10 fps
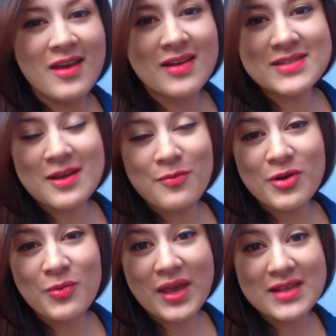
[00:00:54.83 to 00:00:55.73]
in
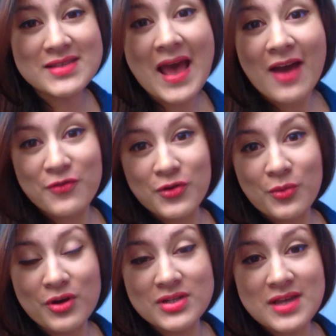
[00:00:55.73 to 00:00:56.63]
separate ways
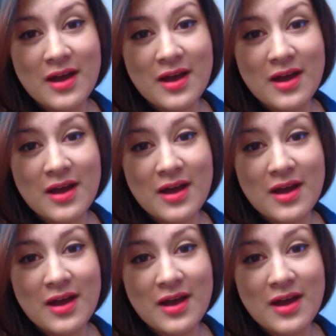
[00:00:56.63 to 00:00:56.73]
afterwards.